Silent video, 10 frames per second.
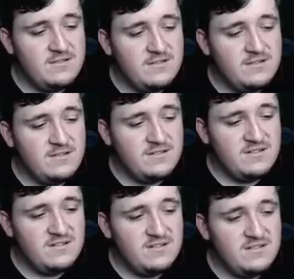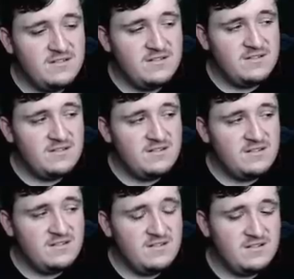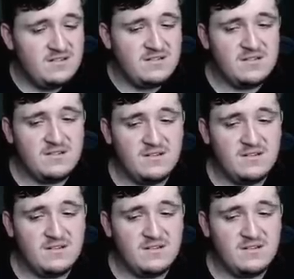(silence)